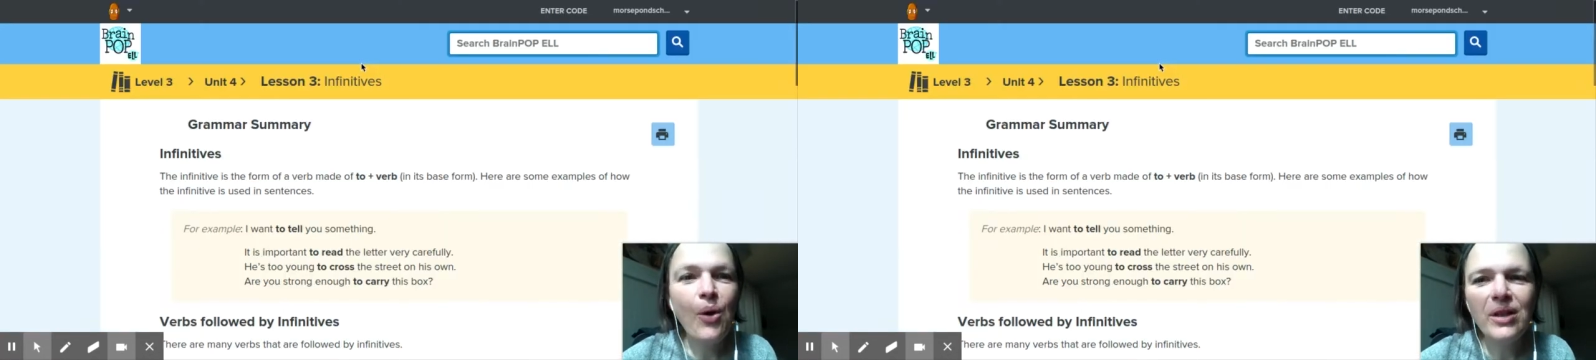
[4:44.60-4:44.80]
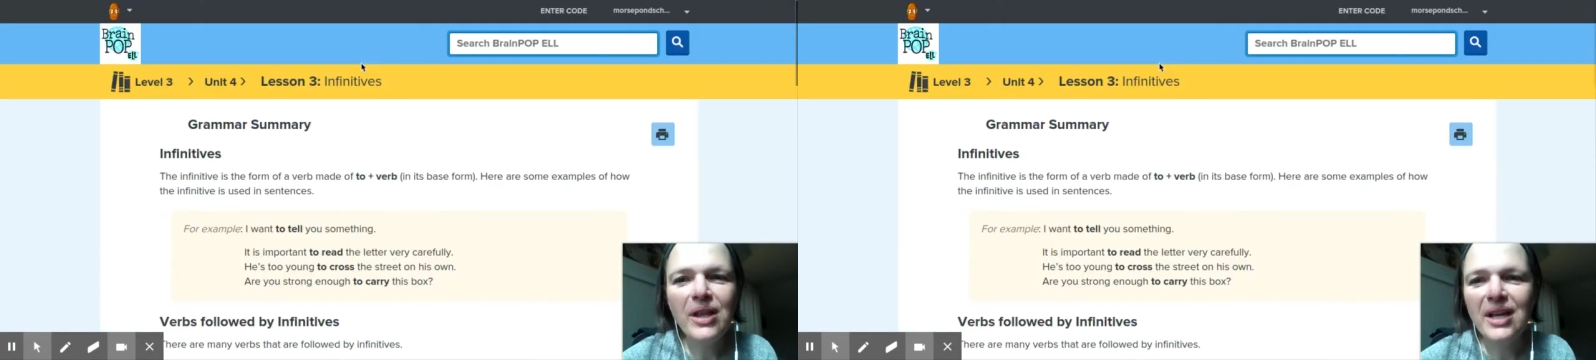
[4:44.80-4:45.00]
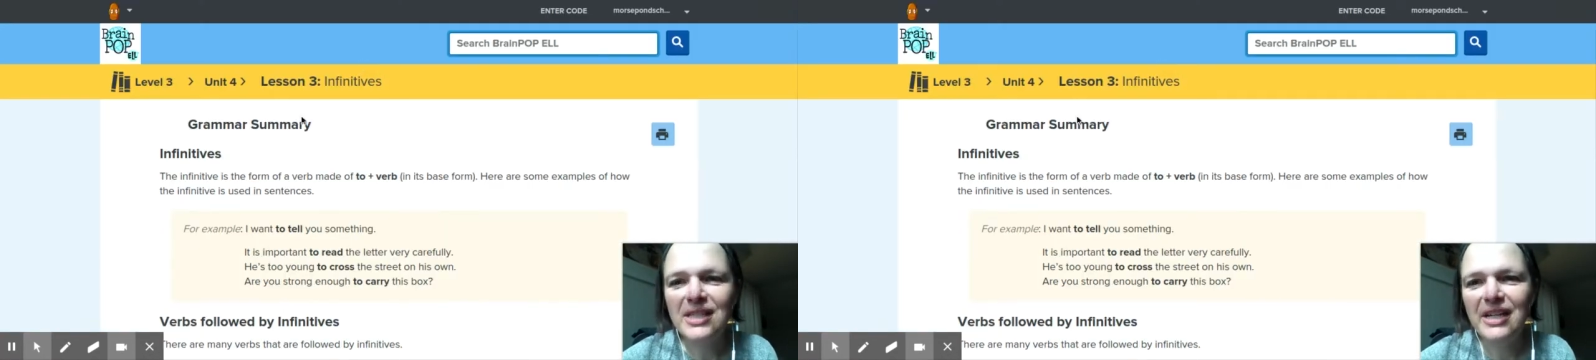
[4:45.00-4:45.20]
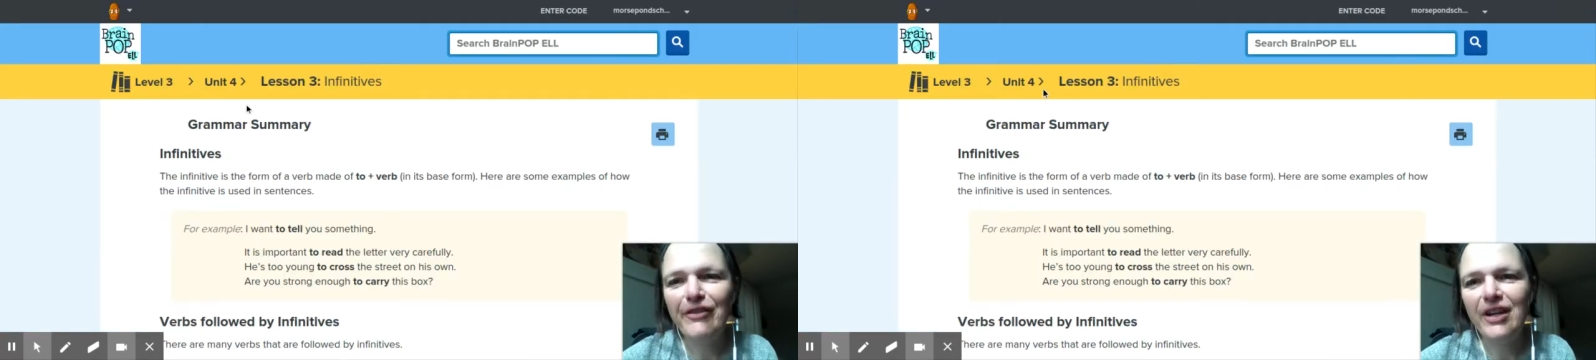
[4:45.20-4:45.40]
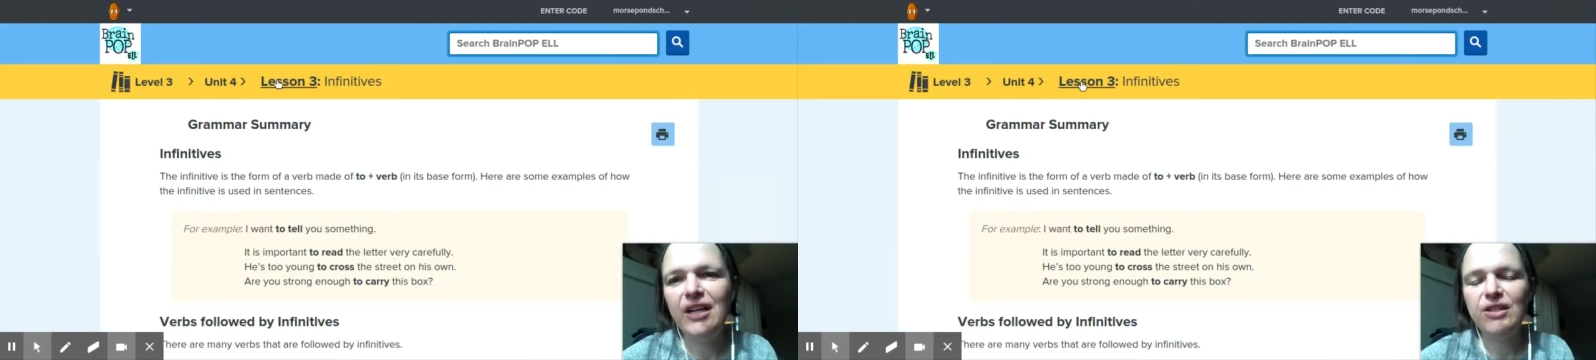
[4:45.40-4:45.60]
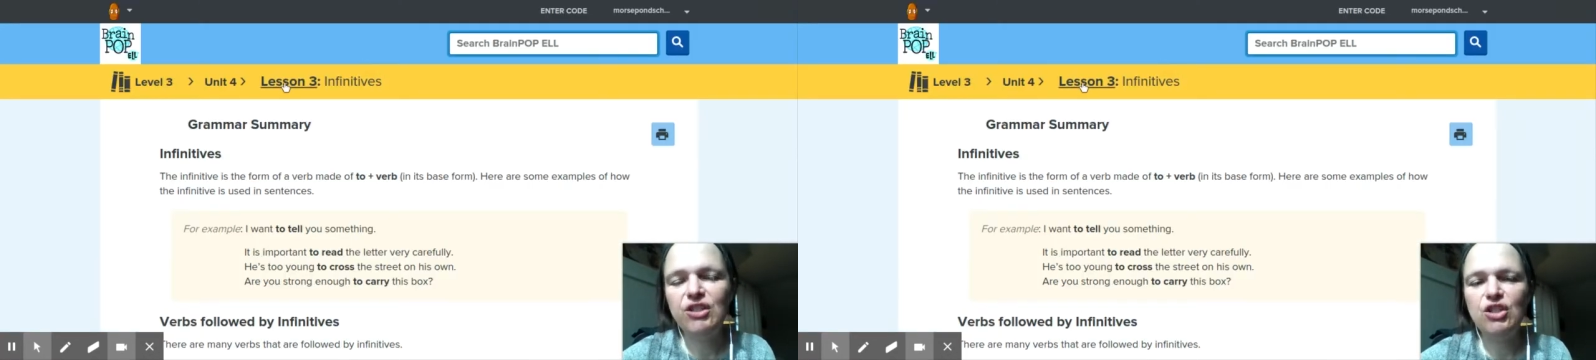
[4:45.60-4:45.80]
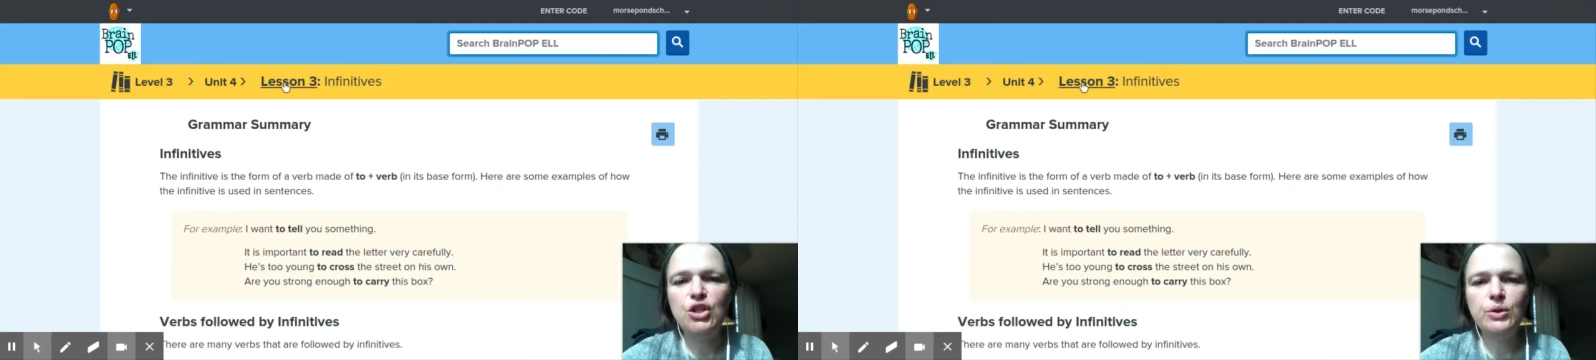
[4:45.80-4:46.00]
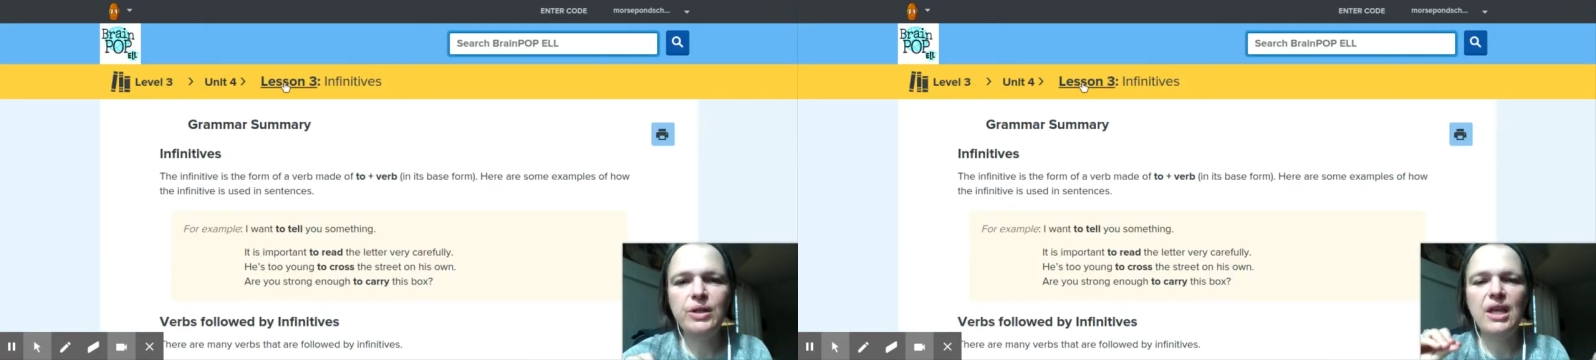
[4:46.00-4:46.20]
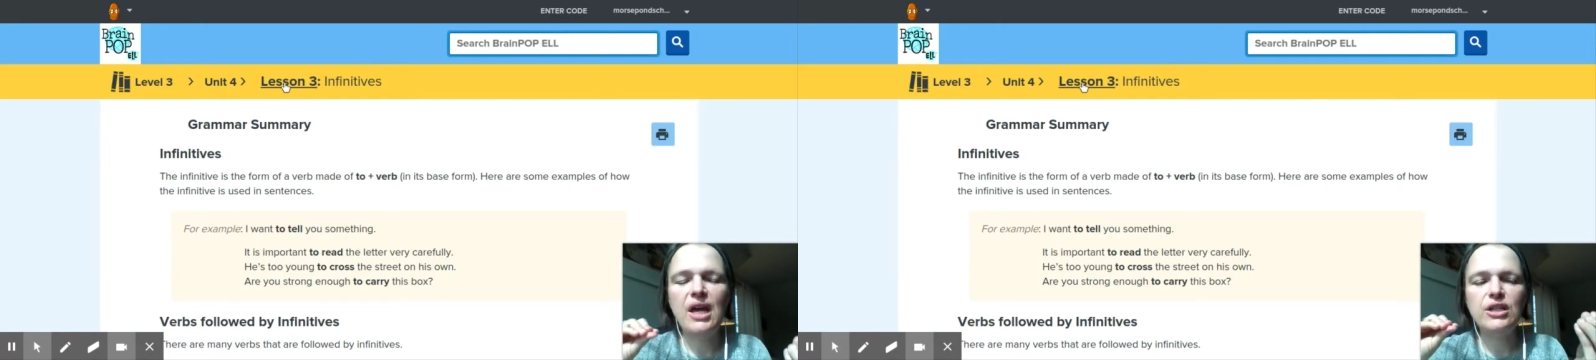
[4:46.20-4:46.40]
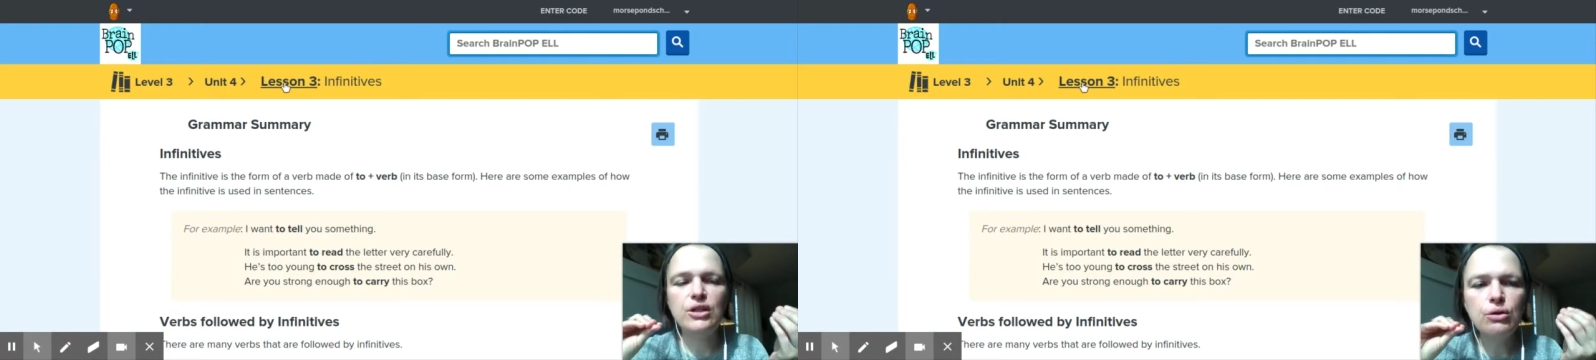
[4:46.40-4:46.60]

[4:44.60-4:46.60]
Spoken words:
lesson. Infinitives is just using that